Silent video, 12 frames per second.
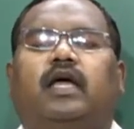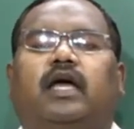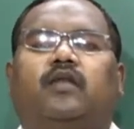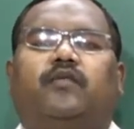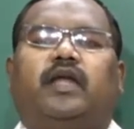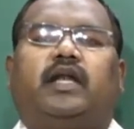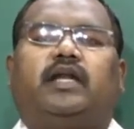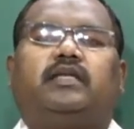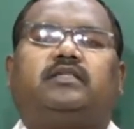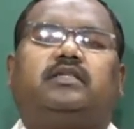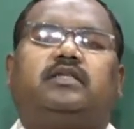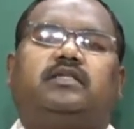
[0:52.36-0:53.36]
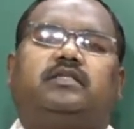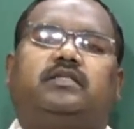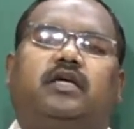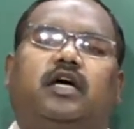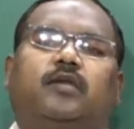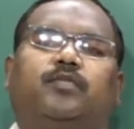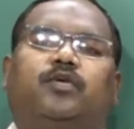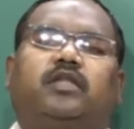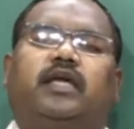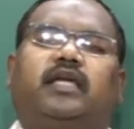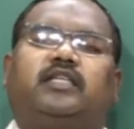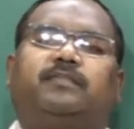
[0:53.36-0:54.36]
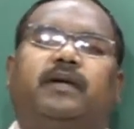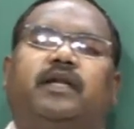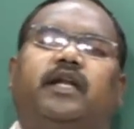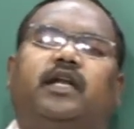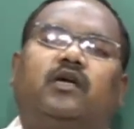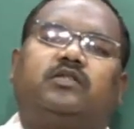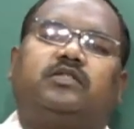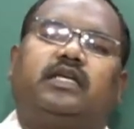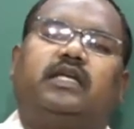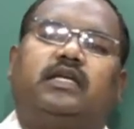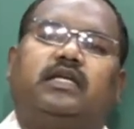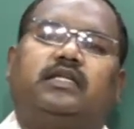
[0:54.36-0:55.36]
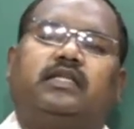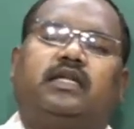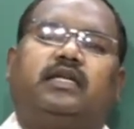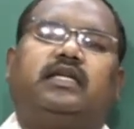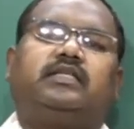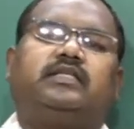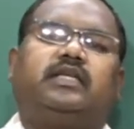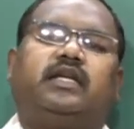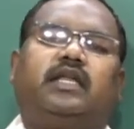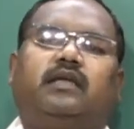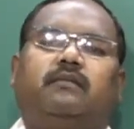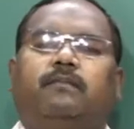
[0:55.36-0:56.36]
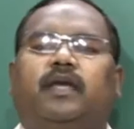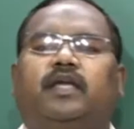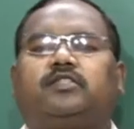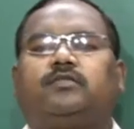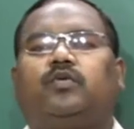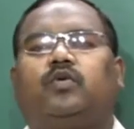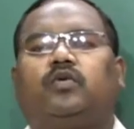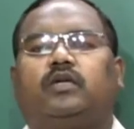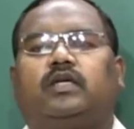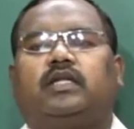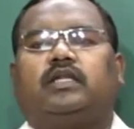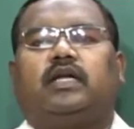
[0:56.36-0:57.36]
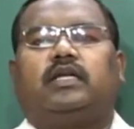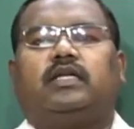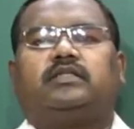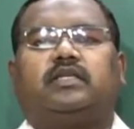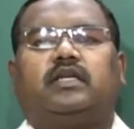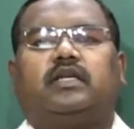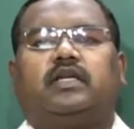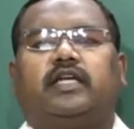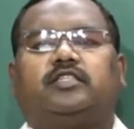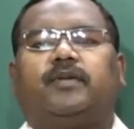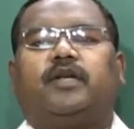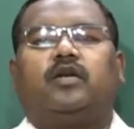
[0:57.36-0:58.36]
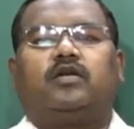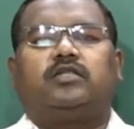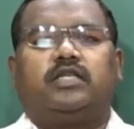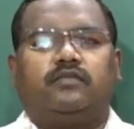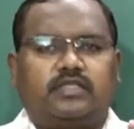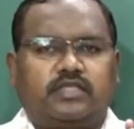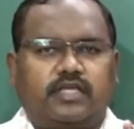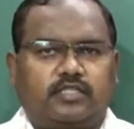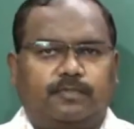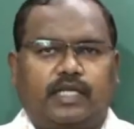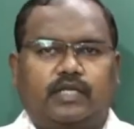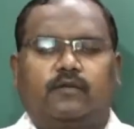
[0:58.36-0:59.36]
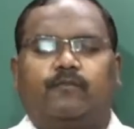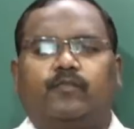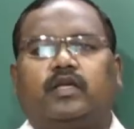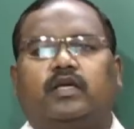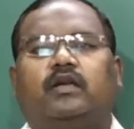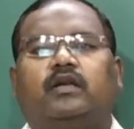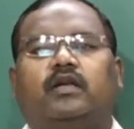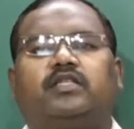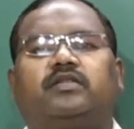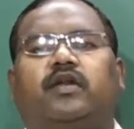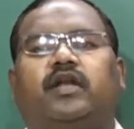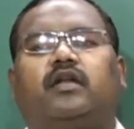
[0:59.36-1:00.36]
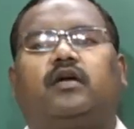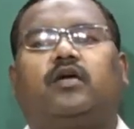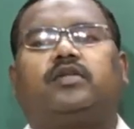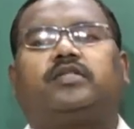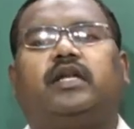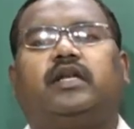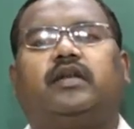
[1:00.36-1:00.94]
And we had discussed about the expanded lossy, the DCT-based mode, that is the expanded lossy with respect to discrete cosine